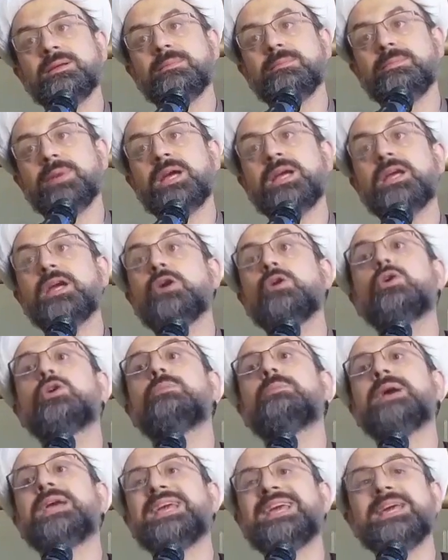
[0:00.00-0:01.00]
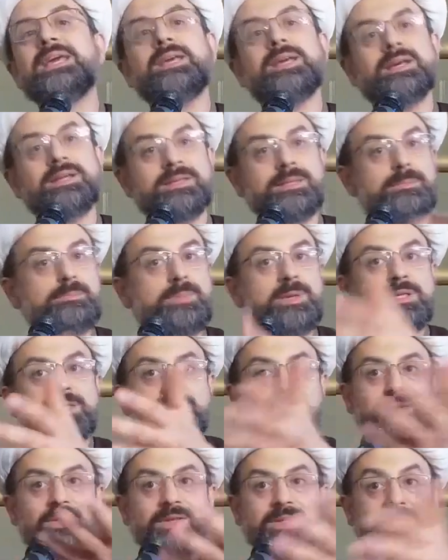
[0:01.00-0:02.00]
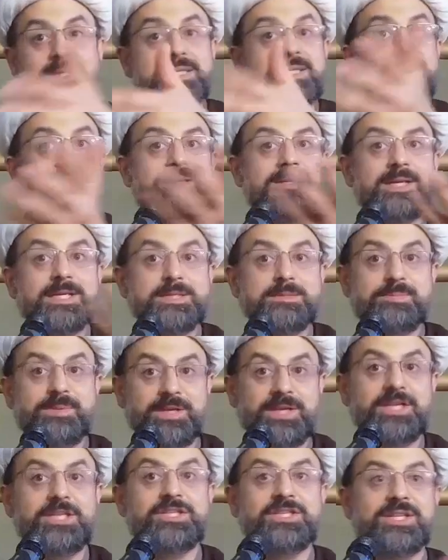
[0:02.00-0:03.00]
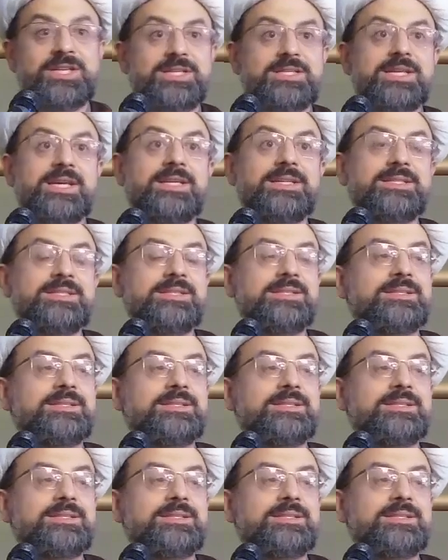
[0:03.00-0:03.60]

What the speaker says: Mecca or Mekkiya, depends on the explanation as I